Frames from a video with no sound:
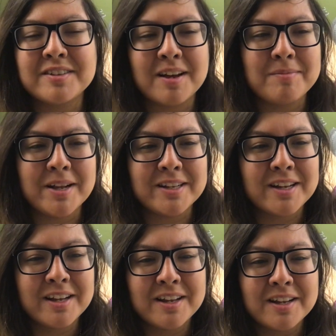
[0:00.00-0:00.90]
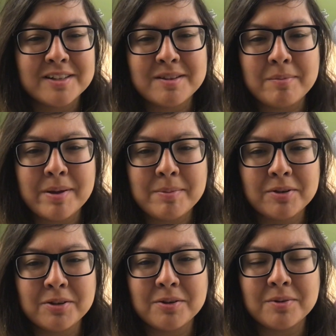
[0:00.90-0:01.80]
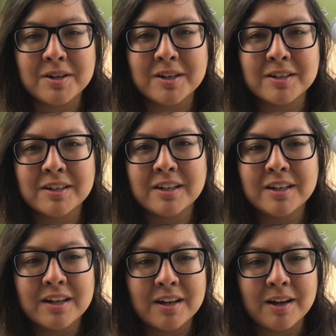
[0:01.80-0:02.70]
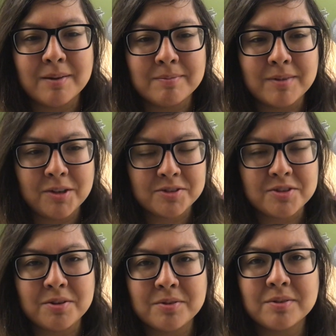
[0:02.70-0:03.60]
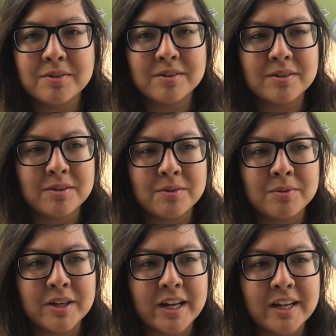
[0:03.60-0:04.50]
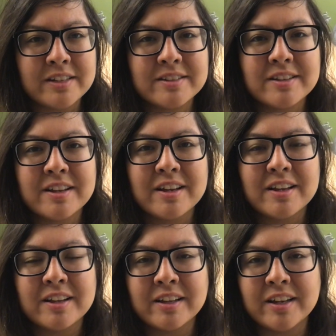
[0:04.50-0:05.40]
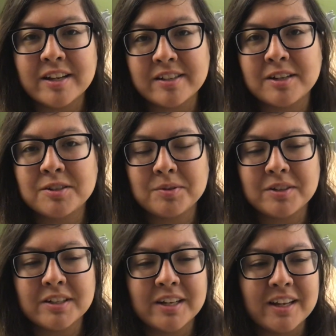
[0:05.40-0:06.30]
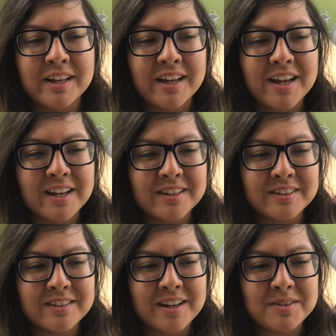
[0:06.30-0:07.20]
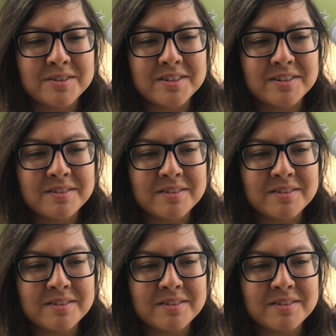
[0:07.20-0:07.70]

I met some people who were also ace, like asexual, and I was